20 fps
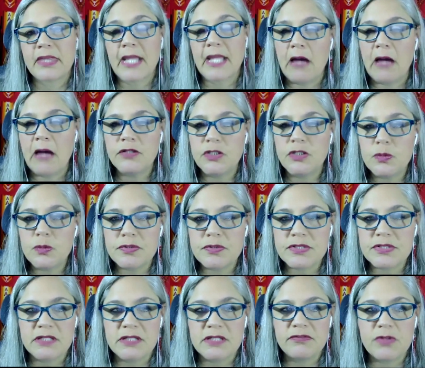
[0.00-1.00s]
how you
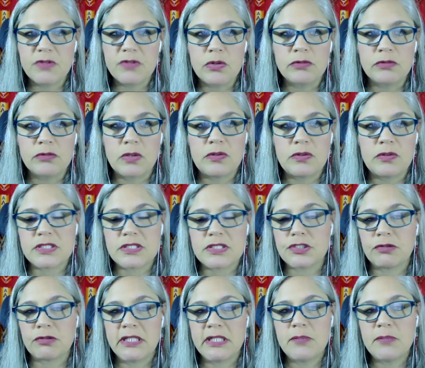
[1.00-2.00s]
perceive your role as a
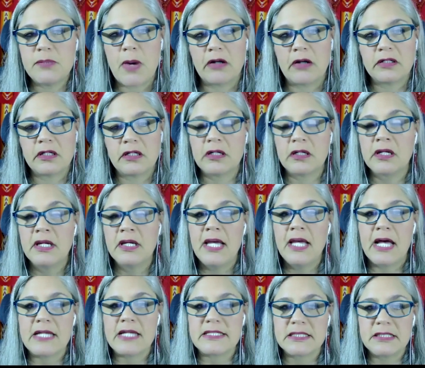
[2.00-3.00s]
treaty partner,
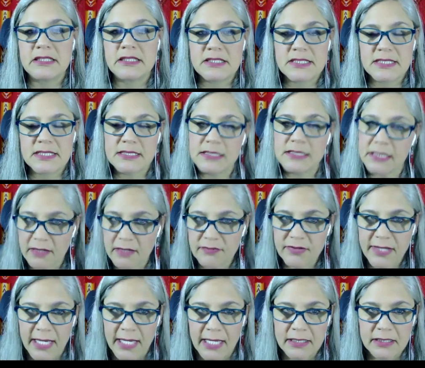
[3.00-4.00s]
a citizen of
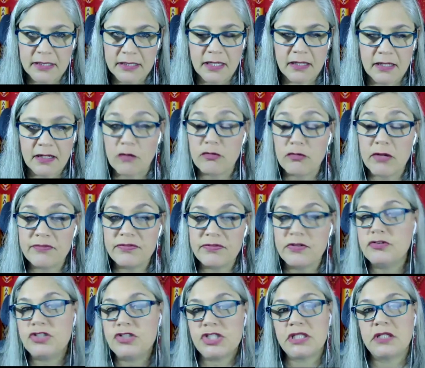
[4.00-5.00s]
Canada, a
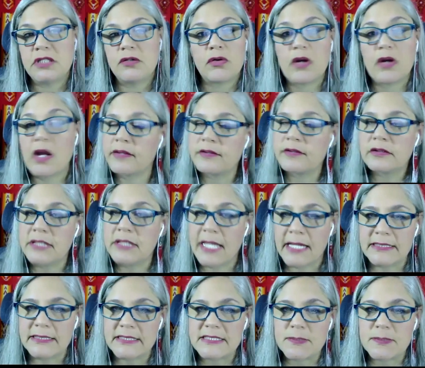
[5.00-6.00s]
refugee, or other
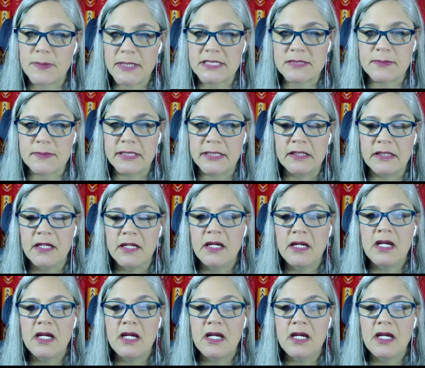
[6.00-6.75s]
land displacement,